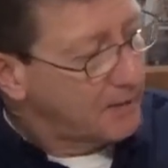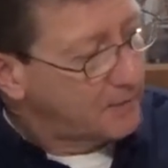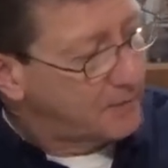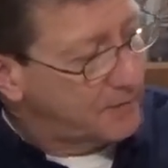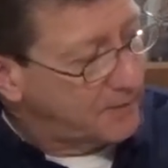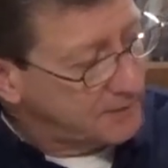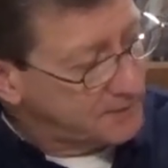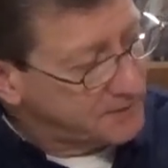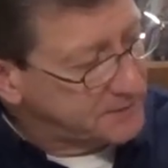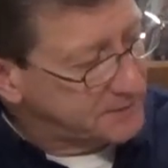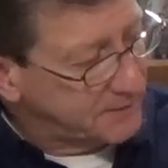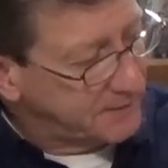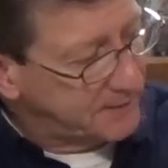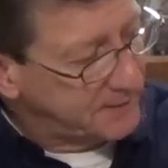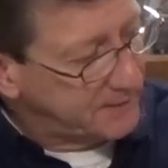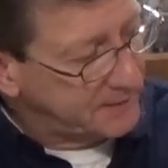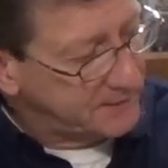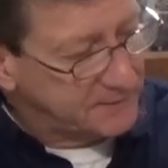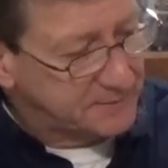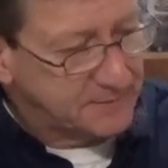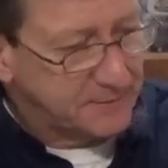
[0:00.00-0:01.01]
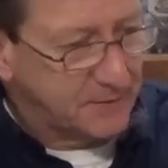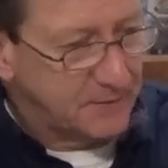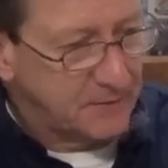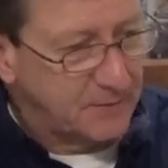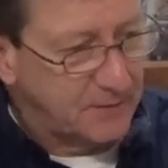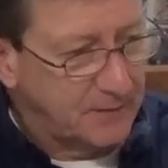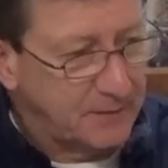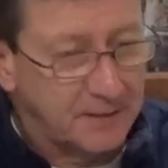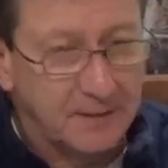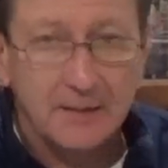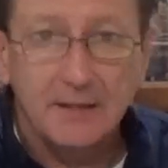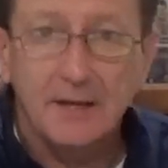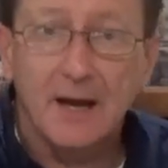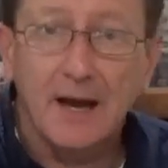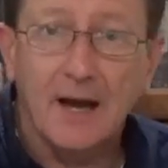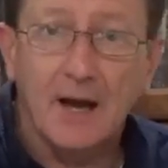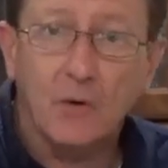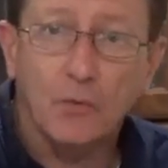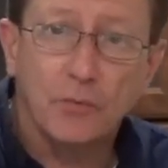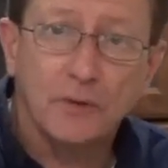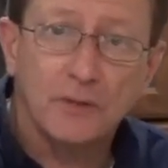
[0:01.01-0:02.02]
This is the
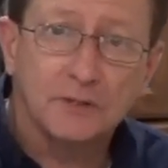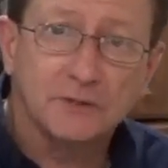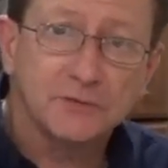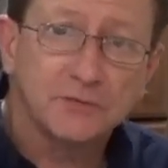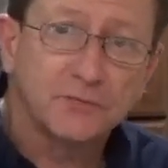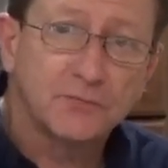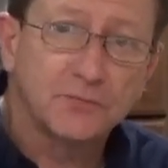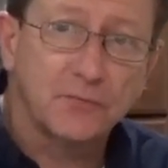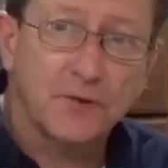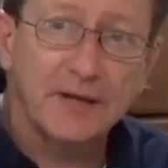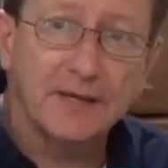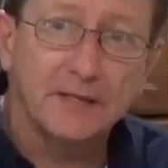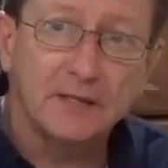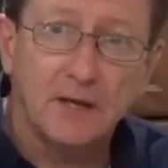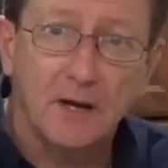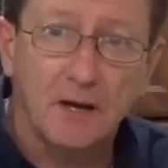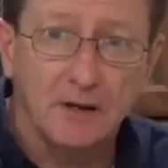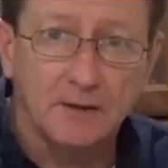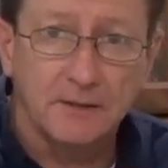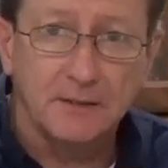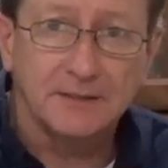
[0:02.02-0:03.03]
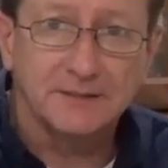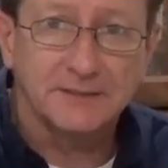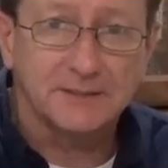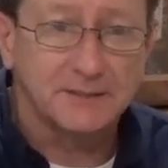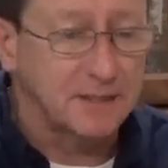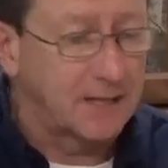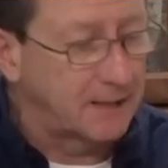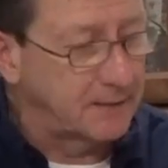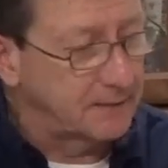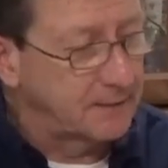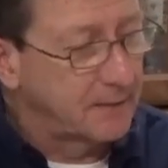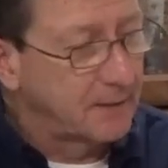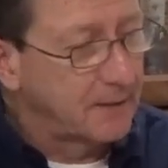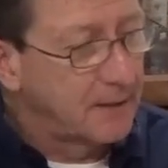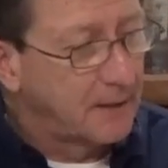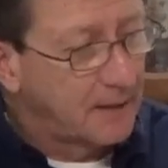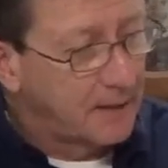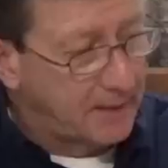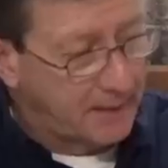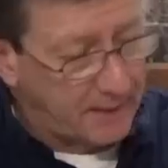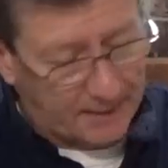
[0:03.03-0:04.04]
Hot Wheels Freight Yard set,
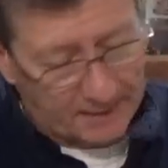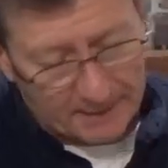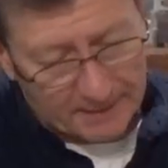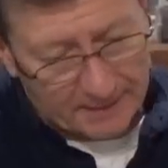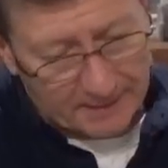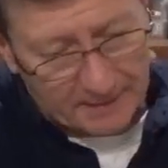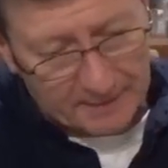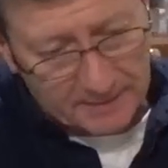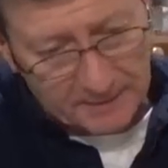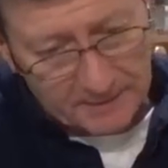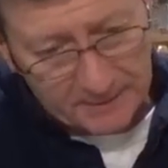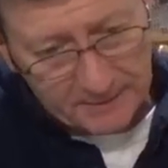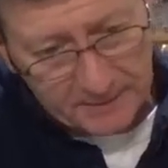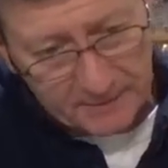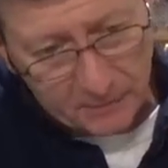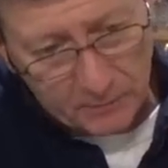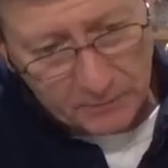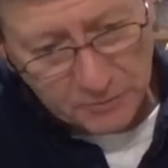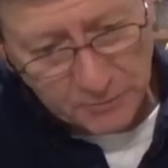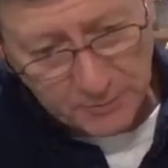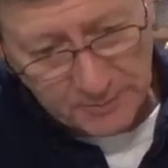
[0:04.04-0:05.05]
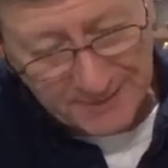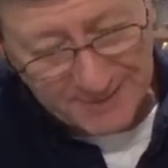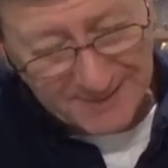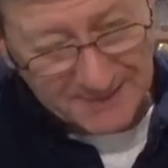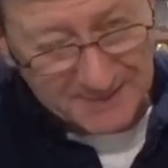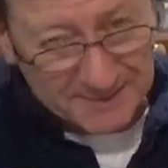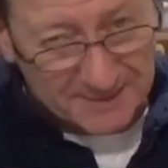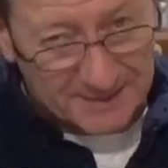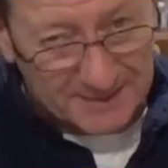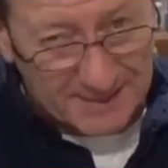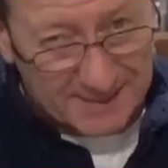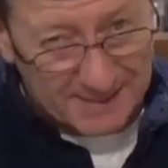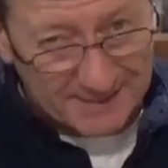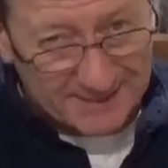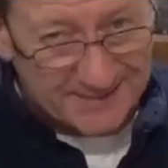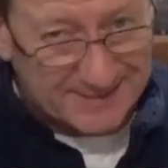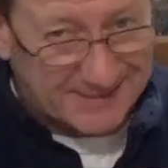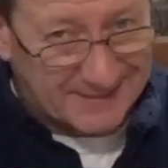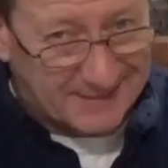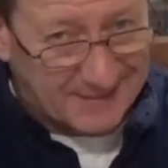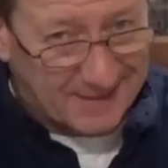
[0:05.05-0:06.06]
and it was released in
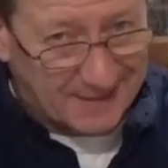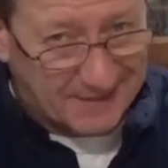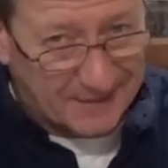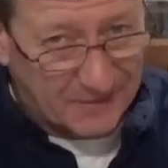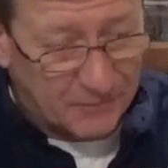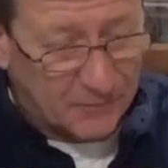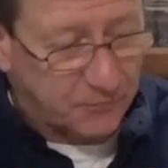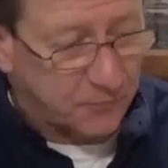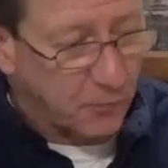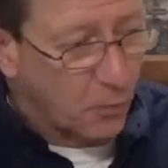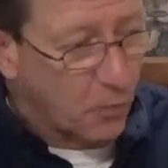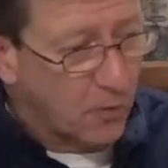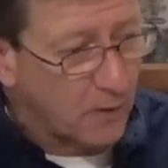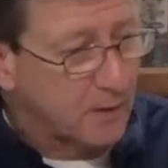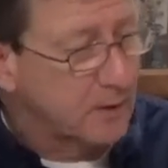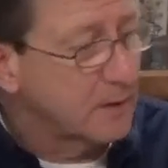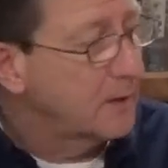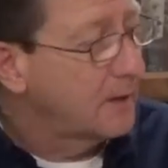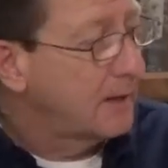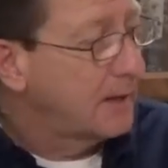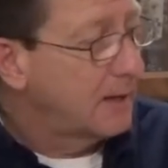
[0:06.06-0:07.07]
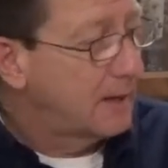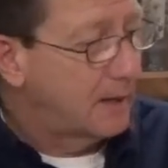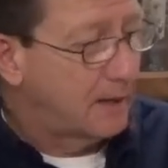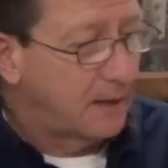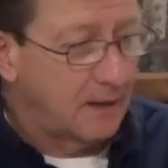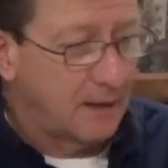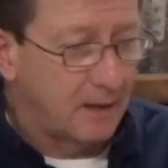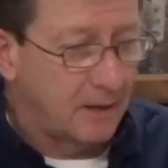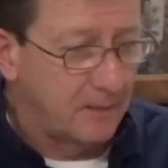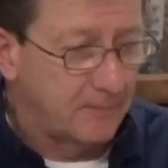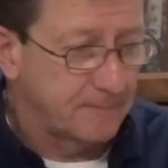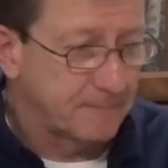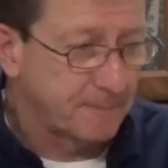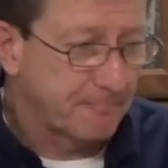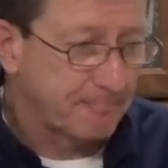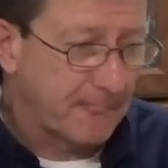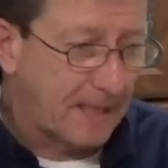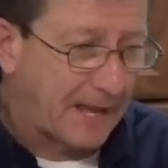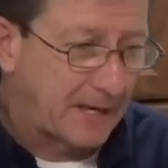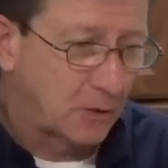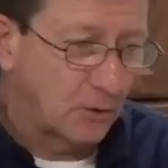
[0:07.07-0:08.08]
1994. I
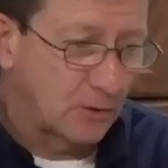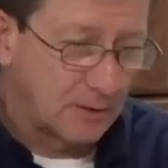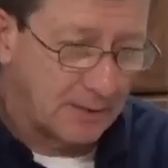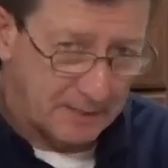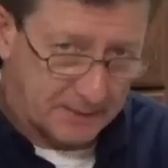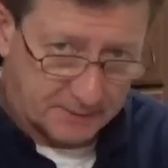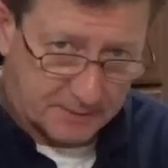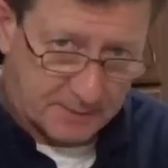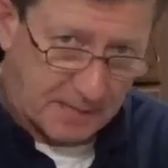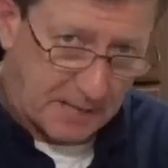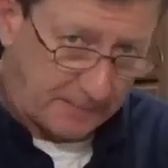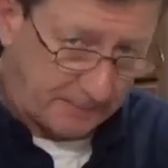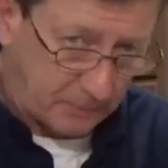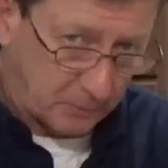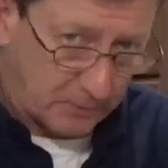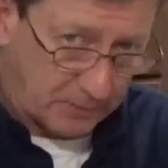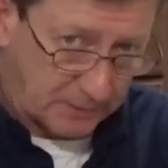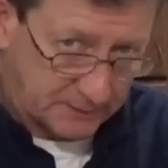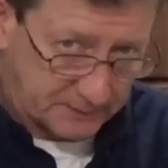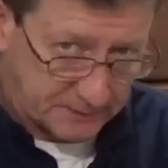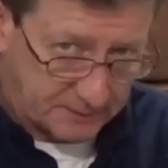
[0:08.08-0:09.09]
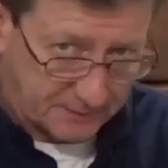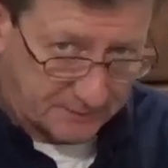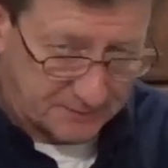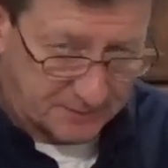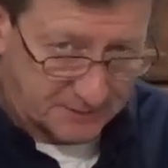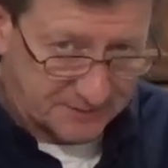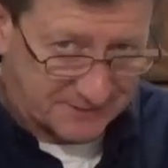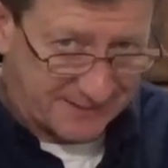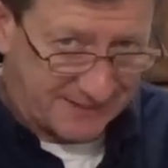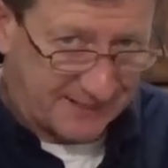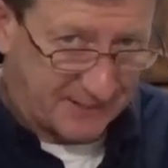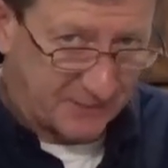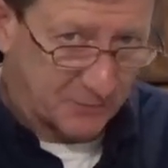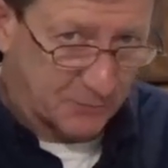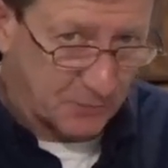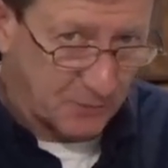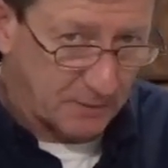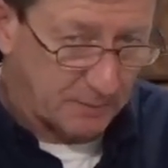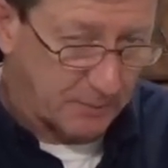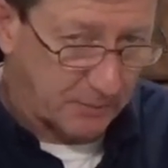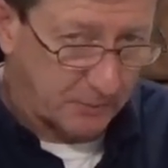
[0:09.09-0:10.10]
know a lot of the copyright stuff says
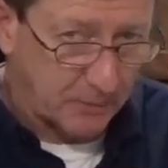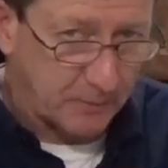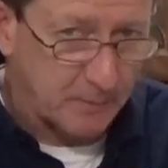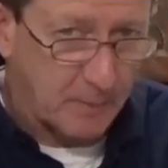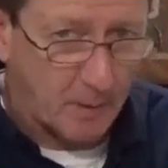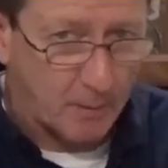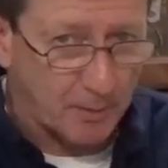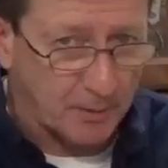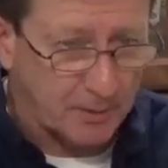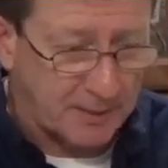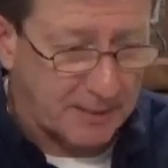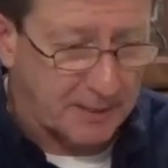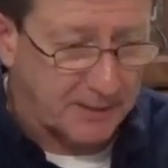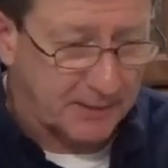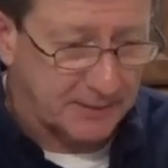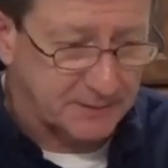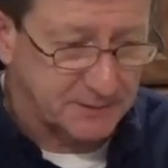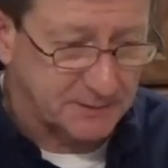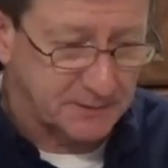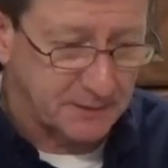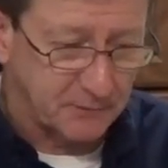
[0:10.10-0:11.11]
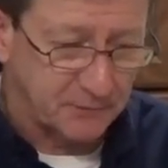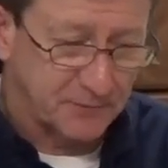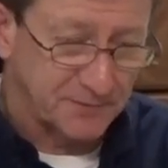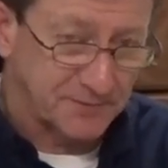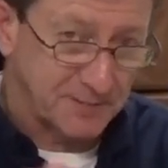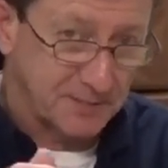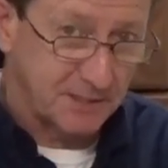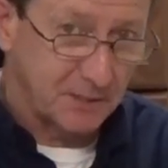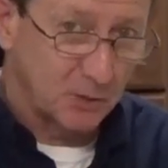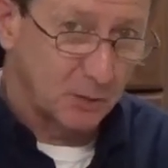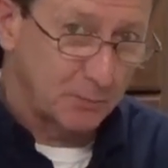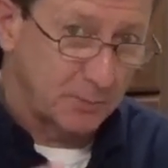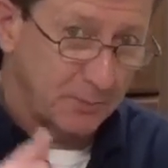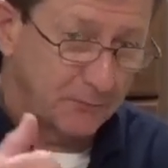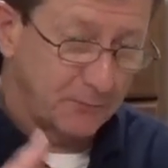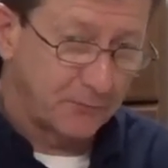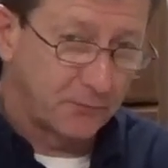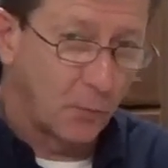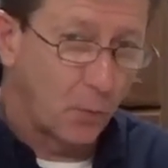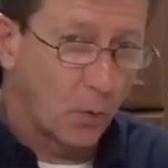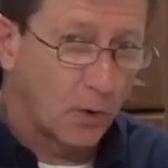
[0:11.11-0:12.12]
83, but remember a lot of that stuff is a year
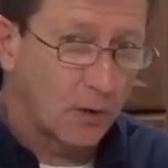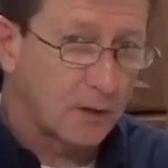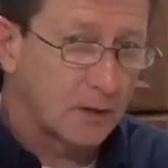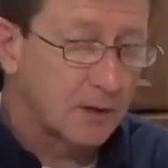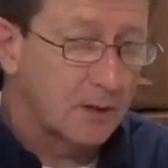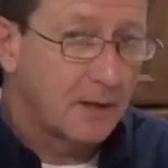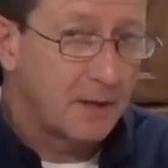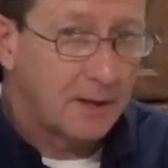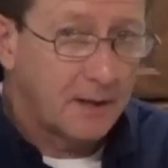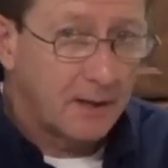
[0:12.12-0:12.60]
before